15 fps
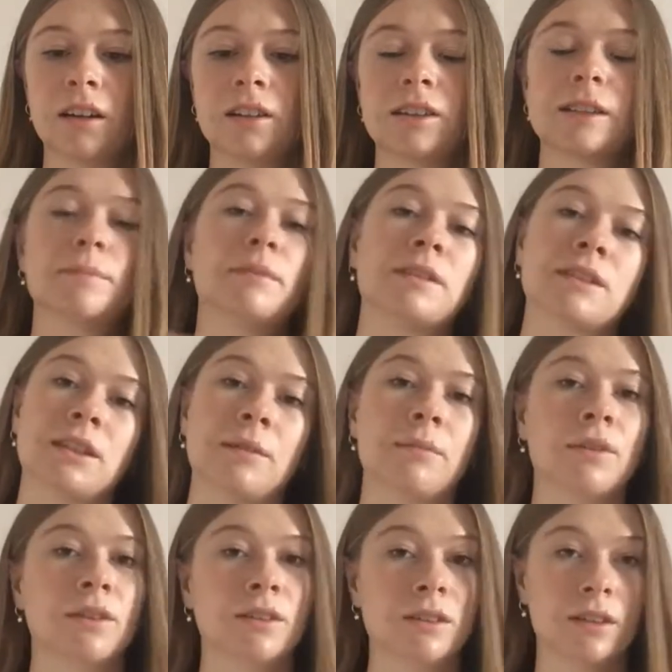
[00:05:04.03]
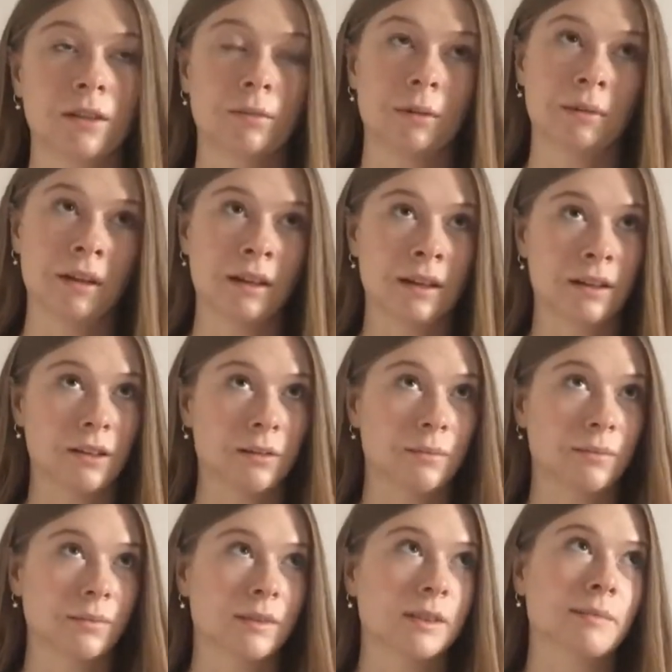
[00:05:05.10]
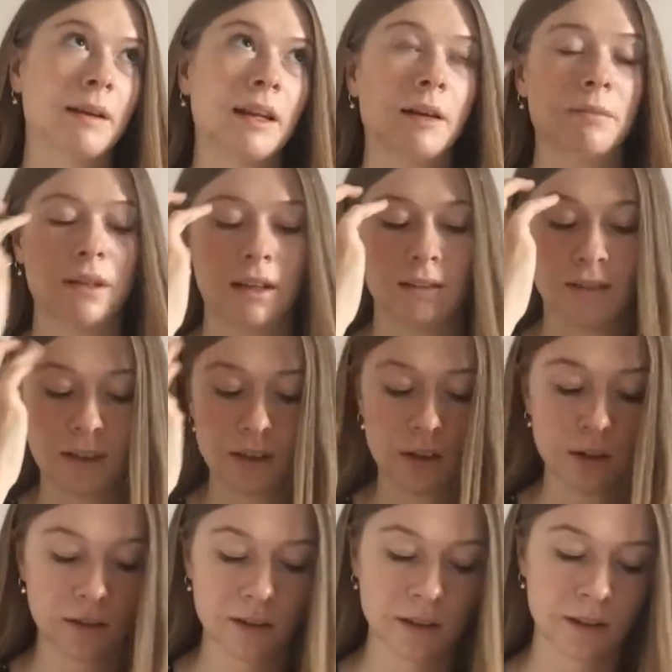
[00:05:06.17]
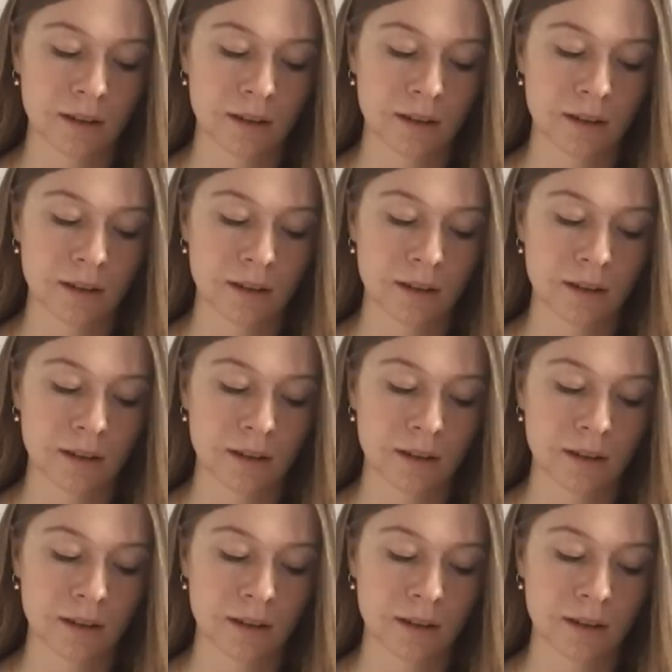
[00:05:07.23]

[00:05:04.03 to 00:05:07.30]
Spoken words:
just spritz it because I'll probably end up smelling a bit if it's hot.